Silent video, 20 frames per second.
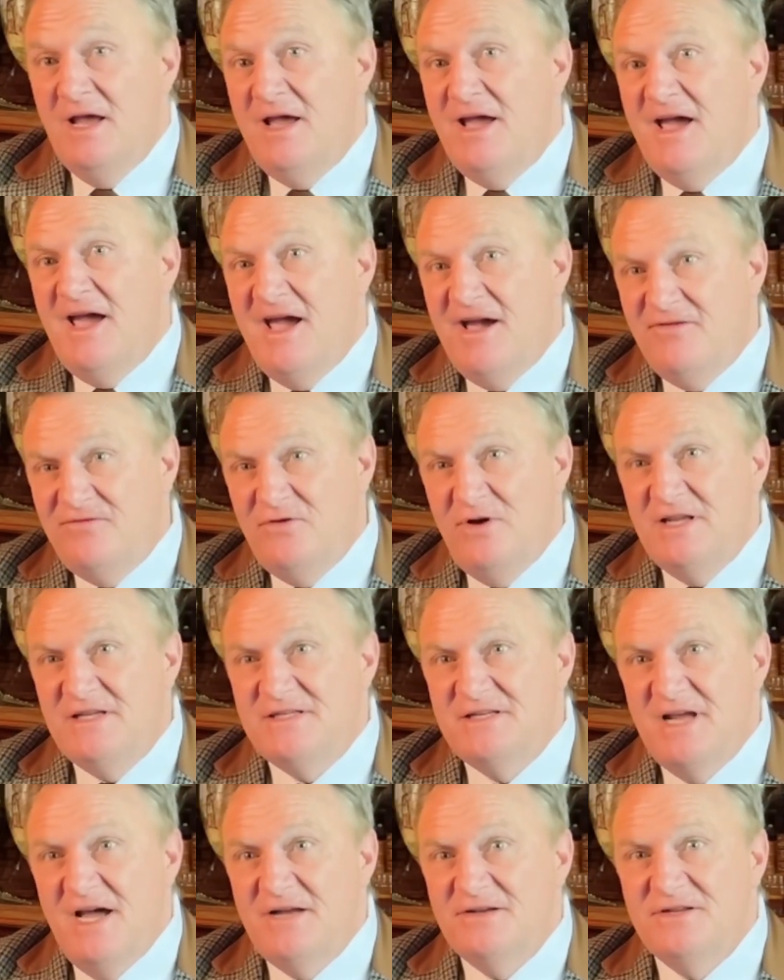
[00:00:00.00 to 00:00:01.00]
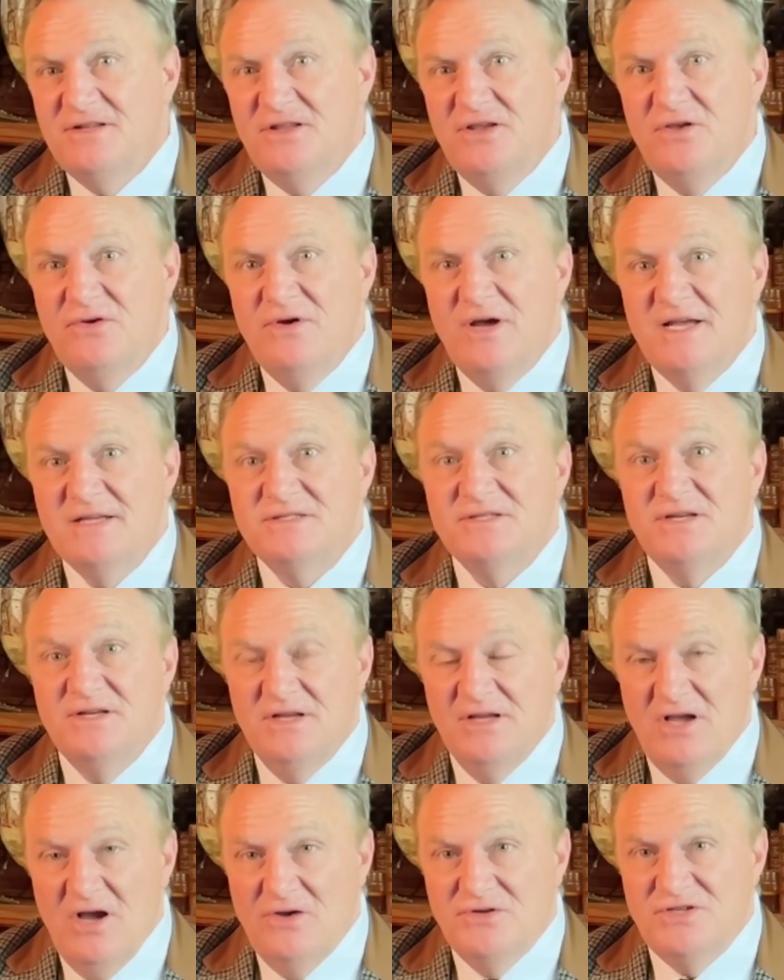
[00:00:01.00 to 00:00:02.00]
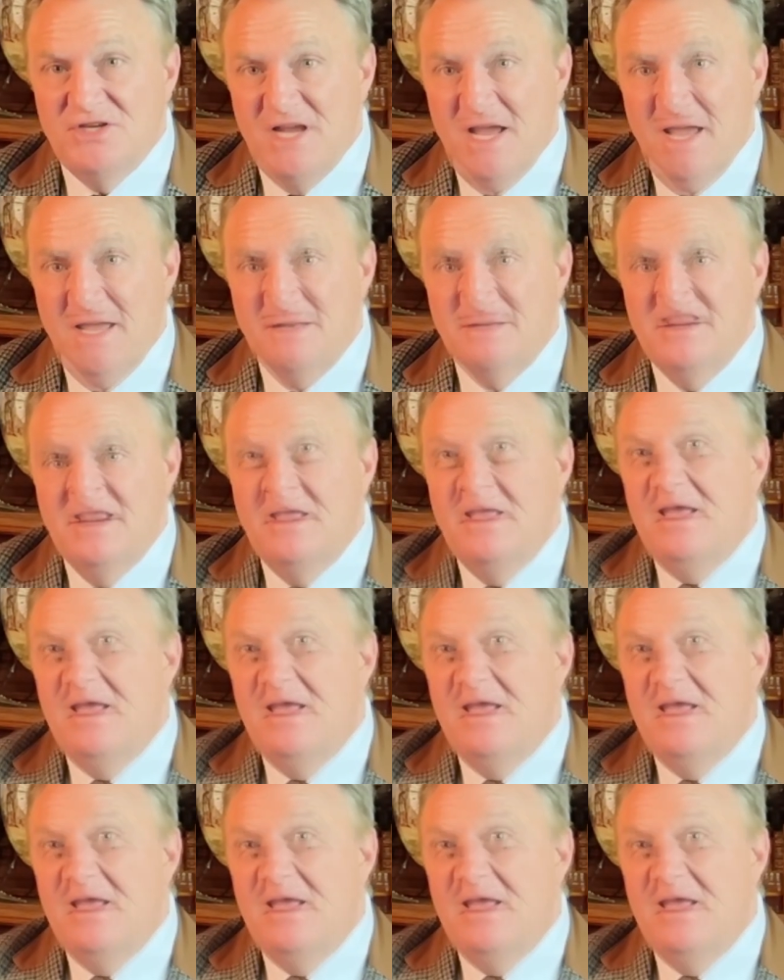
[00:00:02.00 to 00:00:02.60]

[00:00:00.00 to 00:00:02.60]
have reached out to the U.S. to negotiate.